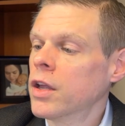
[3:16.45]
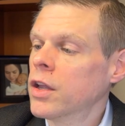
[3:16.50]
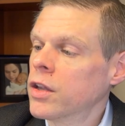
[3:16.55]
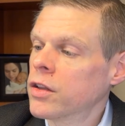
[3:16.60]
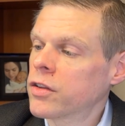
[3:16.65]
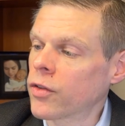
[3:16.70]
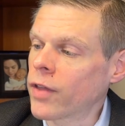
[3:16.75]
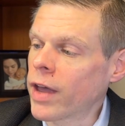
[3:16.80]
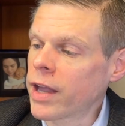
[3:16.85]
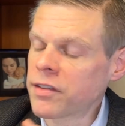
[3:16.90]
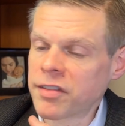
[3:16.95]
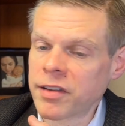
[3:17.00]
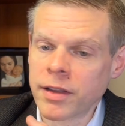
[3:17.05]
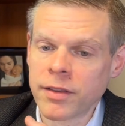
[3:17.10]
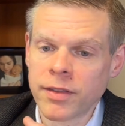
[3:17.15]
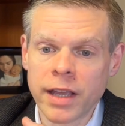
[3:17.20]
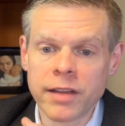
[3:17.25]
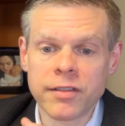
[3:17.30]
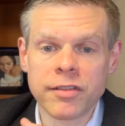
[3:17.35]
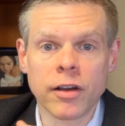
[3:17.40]
So that's it.
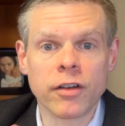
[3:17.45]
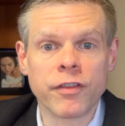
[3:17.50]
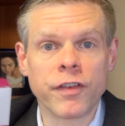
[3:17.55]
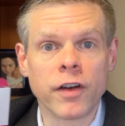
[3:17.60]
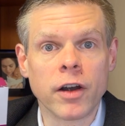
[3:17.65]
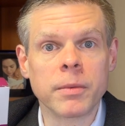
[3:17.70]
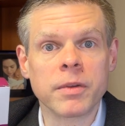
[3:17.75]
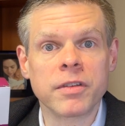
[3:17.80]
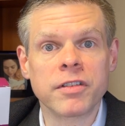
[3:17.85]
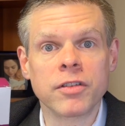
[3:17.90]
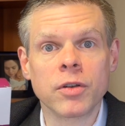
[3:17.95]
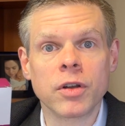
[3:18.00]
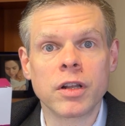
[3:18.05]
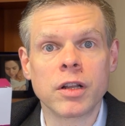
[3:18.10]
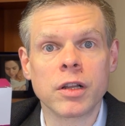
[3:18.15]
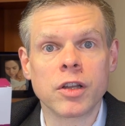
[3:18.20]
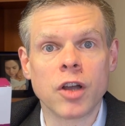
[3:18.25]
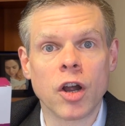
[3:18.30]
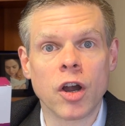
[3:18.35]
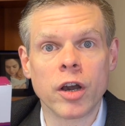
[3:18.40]
That's our
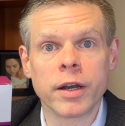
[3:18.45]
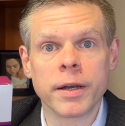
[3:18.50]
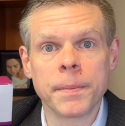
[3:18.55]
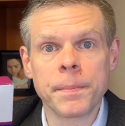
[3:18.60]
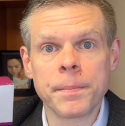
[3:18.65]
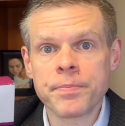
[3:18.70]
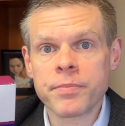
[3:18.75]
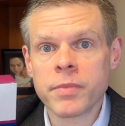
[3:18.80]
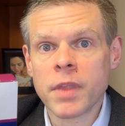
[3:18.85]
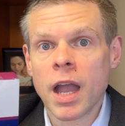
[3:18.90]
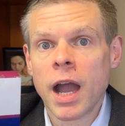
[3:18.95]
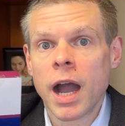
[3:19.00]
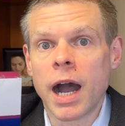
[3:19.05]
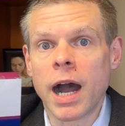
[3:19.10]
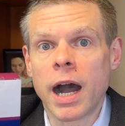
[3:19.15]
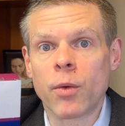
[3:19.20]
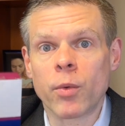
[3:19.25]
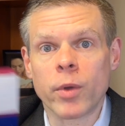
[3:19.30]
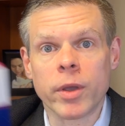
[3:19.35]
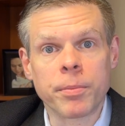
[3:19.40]
pharmaceutical carton.
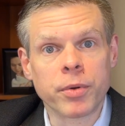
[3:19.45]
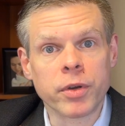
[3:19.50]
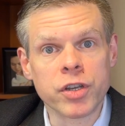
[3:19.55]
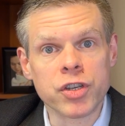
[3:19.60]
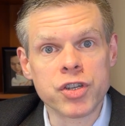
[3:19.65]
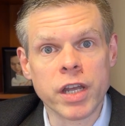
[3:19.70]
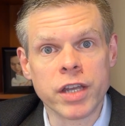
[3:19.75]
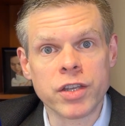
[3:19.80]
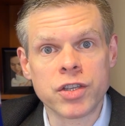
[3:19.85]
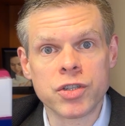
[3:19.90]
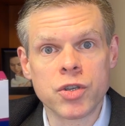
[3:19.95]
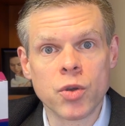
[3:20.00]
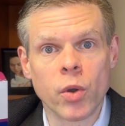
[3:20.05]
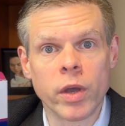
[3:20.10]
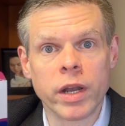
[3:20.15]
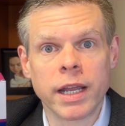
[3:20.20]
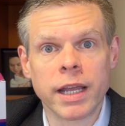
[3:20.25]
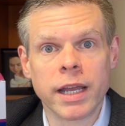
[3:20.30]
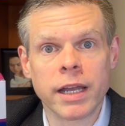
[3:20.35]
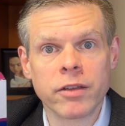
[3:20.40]
We appreciate you
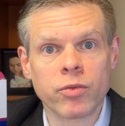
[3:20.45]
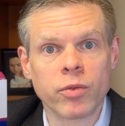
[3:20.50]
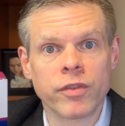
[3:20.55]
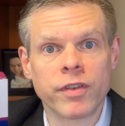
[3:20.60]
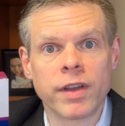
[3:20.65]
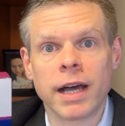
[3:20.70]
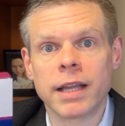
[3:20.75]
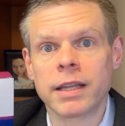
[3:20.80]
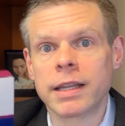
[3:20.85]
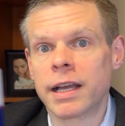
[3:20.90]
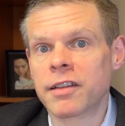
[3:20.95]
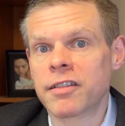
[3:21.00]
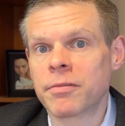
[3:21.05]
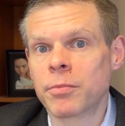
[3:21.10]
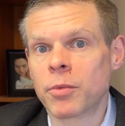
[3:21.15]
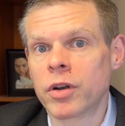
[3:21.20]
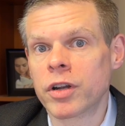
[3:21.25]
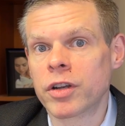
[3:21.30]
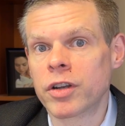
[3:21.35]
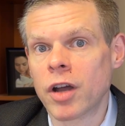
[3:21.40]
joining us. We've got lots
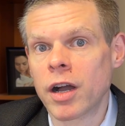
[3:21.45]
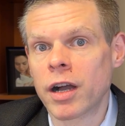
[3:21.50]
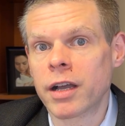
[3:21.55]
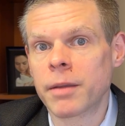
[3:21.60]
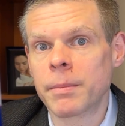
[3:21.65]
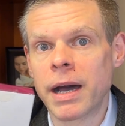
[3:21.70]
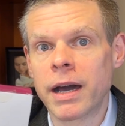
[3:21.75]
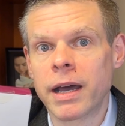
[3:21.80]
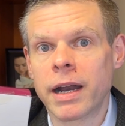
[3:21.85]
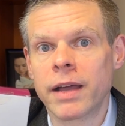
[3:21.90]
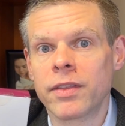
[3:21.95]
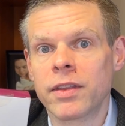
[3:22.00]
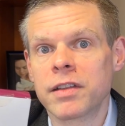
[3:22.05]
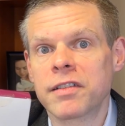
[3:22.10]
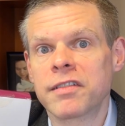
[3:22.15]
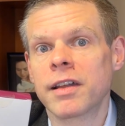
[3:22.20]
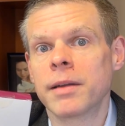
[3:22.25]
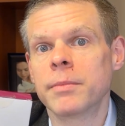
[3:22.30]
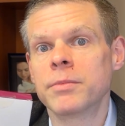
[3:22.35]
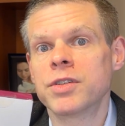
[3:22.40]
more to talk about on
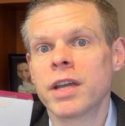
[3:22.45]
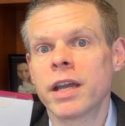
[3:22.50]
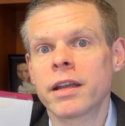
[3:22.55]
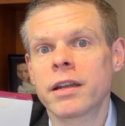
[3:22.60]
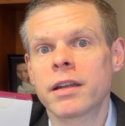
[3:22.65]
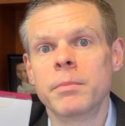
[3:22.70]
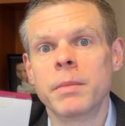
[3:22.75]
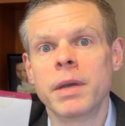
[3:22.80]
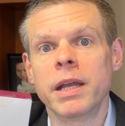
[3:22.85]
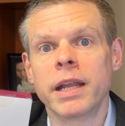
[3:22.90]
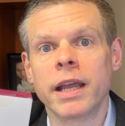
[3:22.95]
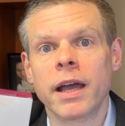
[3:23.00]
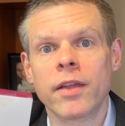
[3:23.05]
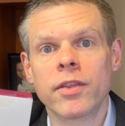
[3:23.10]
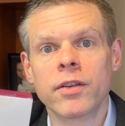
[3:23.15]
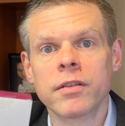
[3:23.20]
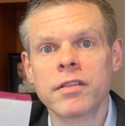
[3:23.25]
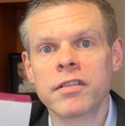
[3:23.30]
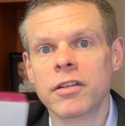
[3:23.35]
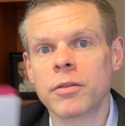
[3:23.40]
this subject and many
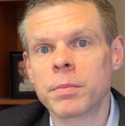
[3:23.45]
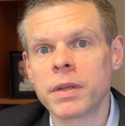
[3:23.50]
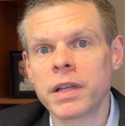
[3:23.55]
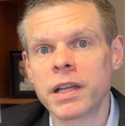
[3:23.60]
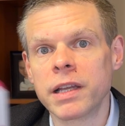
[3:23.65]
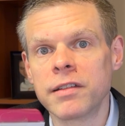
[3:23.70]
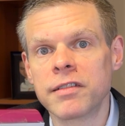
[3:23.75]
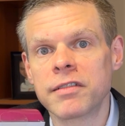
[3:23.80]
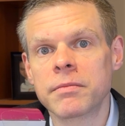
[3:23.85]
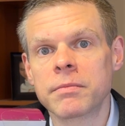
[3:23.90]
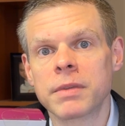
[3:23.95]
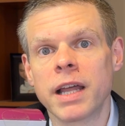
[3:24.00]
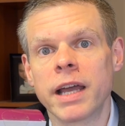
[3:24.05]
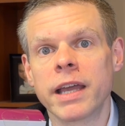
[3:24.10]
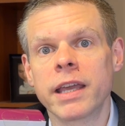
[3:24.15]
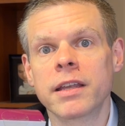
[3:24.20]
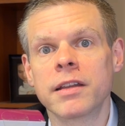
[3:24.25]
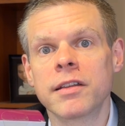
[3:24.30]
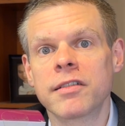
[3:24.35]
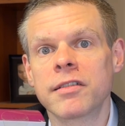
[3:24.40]
others, so please
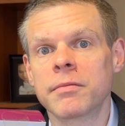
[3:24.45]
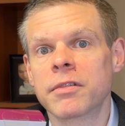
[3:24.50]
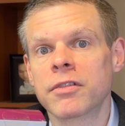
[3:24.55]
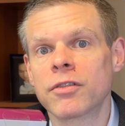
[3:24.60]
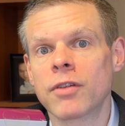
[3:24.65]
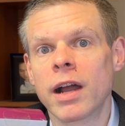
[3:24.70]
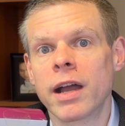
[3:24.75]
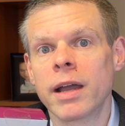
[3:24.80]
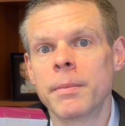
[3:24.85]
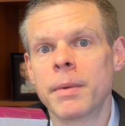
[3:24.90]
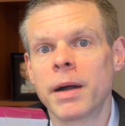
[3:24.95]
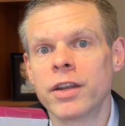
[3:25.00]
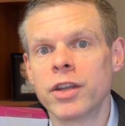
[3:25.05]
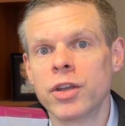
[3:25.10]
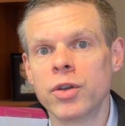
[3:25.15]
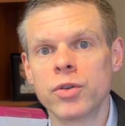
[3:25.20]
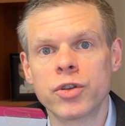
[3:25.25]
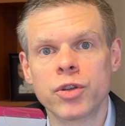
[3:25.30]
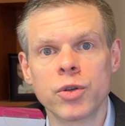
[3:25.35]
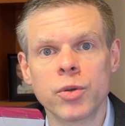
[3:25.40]
like and subscribe on
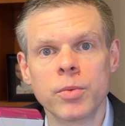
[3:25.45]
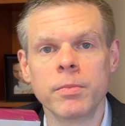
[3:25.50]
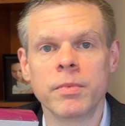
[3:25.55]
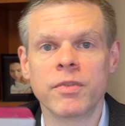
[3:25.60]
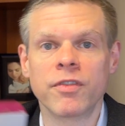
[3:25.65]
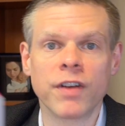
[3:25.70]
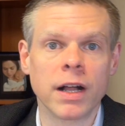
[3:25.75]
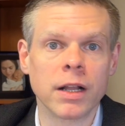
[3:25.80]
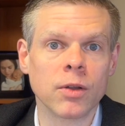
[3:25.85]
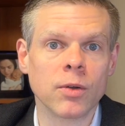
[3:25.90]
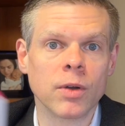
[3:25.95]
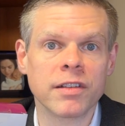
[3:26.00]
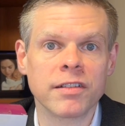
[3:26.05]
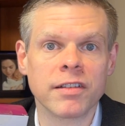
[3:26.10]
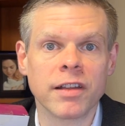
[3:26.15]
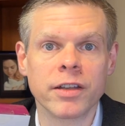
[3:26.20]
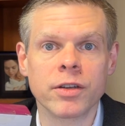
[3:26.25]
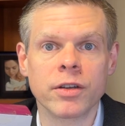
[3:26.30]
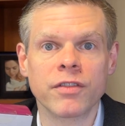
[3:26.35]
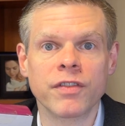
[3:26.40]
YouTube and follow us
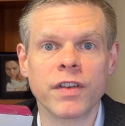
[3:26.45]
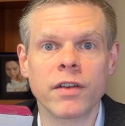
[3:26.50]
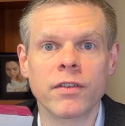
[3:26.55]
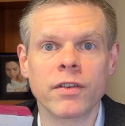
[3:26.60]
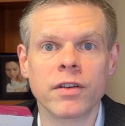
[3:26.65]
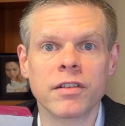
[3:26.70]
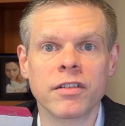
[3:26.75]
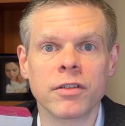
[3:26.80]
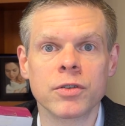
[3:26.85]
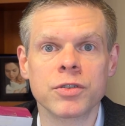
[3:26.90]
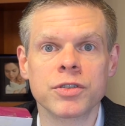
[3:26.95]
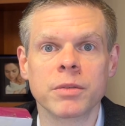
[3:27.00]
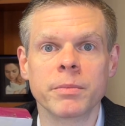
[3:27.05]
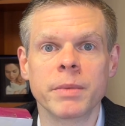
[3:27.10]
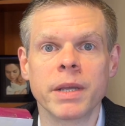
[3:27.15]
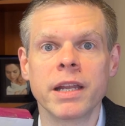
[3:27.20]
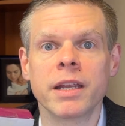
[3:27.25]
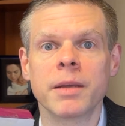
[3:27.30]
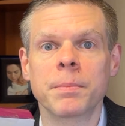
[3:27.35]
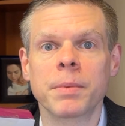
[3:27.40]
on your favorite social
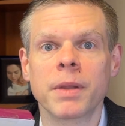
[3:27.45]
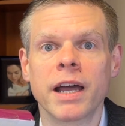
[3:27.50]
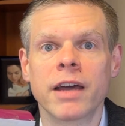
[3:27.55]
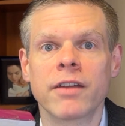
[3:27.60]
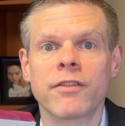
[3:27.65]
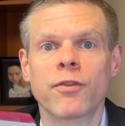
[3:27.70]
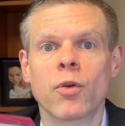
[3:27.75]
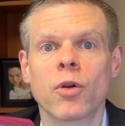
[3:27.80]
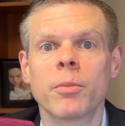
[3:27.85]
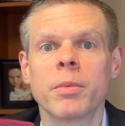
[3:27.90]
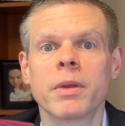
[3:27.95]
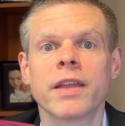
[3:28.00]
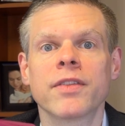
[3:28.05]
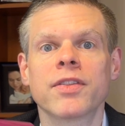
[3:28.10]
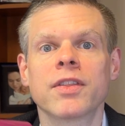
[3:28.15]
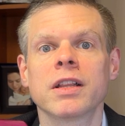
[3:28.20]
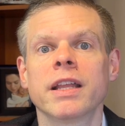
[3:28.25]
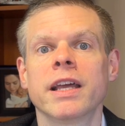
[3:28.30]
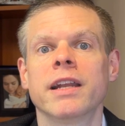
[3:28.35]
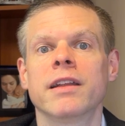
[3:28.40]
media platform to
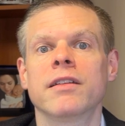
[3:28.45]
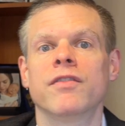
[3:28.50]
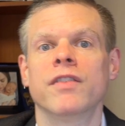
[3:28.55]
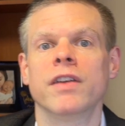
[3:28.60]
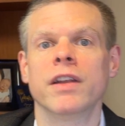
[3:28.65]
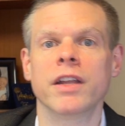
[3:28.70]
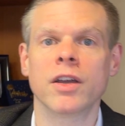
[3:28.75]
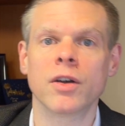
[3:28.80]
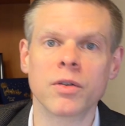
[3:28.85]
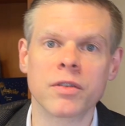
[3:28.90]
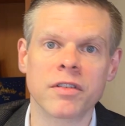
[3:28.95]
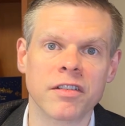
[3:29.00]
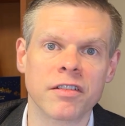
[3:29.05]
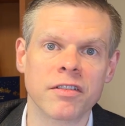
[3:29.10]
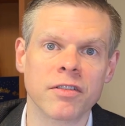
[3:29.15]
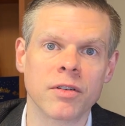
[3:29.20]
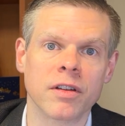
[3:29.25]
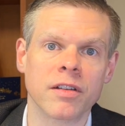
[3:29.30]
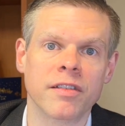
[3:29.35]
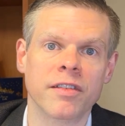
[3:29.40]
get the latest videos as
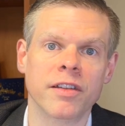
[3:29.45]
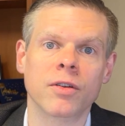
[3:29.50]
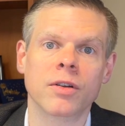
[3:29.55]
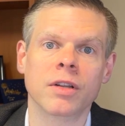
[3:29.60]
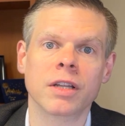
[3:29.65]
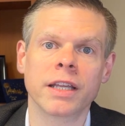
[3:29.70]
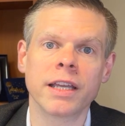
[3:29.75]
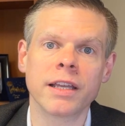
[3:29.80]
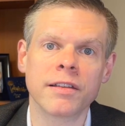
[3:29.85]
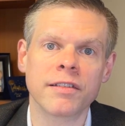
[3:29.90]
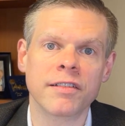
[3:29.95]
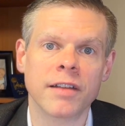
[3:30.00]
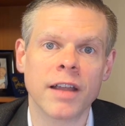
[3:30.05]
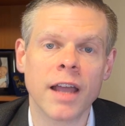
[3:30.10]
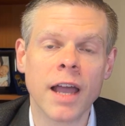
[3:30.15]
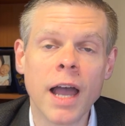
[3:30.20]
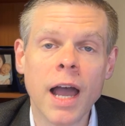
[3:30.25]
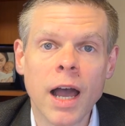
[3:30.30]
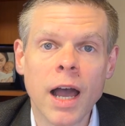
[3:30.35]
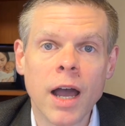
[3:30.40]
soon as they're released.
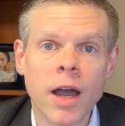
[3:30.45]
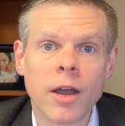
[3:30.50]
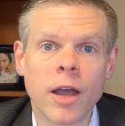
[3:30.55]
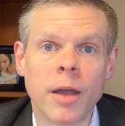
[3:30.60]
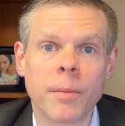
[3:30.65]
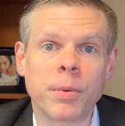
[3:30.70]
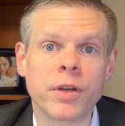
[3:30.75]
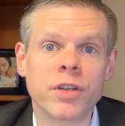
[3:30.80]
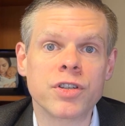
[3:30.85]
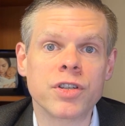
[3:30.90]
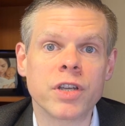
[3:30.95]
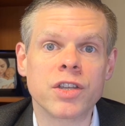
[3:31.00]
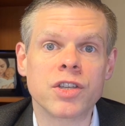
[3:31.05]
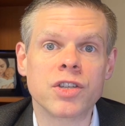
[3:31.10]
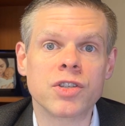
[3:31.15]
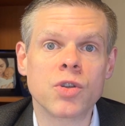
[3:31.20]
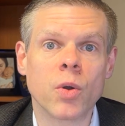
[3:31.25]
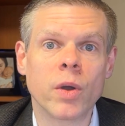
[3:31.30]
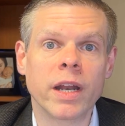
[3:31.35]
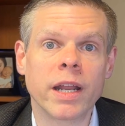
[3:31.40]
I appreciate
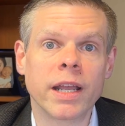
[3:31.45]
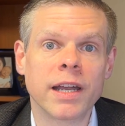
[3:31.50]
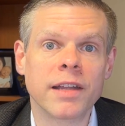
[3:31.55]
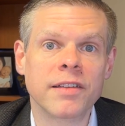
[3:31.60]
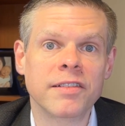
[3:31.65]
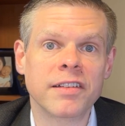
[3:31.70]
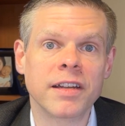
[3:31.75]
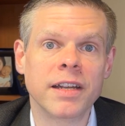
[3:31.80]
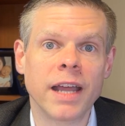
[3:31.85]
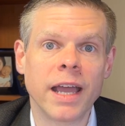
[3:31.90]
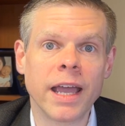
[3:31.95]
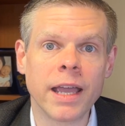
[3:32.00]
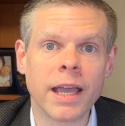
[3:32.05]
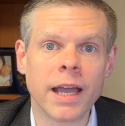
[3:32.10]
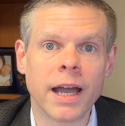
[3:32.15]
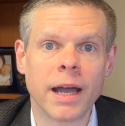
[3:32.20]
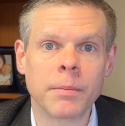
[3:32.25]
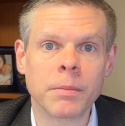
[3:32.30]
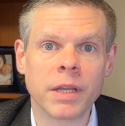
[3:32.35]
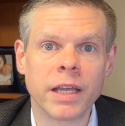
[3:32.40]
you joining us today.
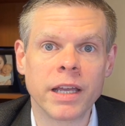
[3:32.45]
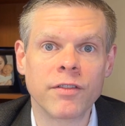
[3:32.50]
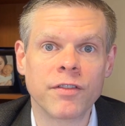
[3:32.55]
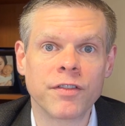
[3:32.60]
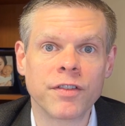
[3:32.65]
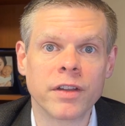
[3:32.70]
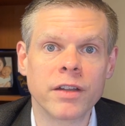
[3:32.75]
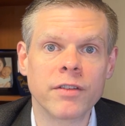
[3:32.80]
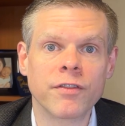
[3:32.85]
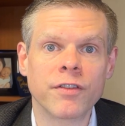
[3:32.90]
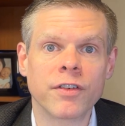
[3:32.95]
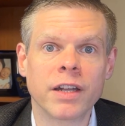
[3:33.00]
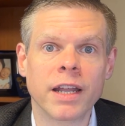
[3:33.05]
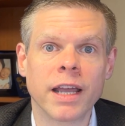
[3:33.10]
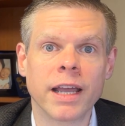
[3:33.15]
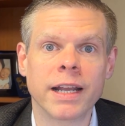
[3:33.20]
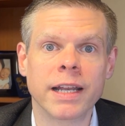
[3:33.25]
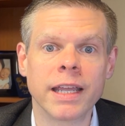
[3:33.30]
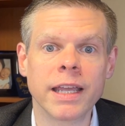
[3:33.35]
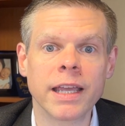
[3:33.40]
I'm Lane Flynn for
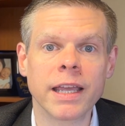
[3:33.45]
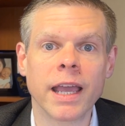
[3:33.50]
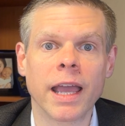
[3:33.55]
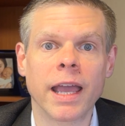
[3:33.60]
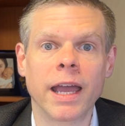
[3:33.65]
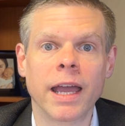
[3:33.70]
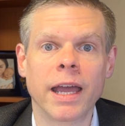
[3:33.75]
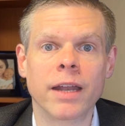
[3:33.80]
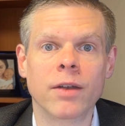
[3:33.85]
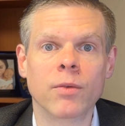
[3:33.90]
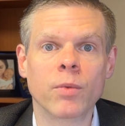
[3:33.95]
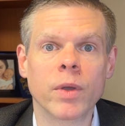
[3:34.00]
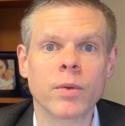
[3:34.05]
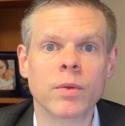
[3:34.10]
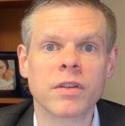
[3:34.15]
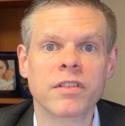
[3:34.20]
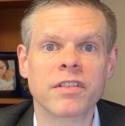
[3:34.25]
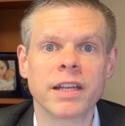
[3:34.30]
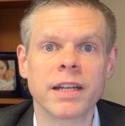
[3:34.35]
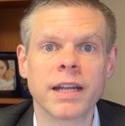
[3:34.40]
Technique, and we
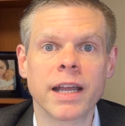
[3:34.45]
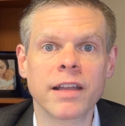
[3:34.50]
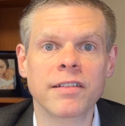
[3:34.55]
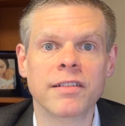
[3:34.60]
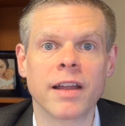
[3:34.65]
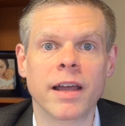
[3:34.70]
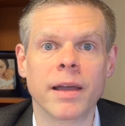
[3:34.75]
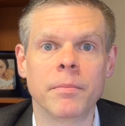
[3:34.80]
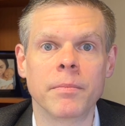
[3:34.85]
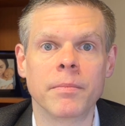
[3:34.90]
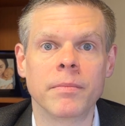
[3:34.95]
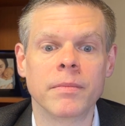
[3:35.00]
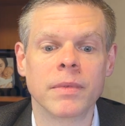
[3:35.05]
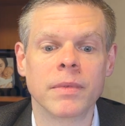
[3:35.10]
will see you next time.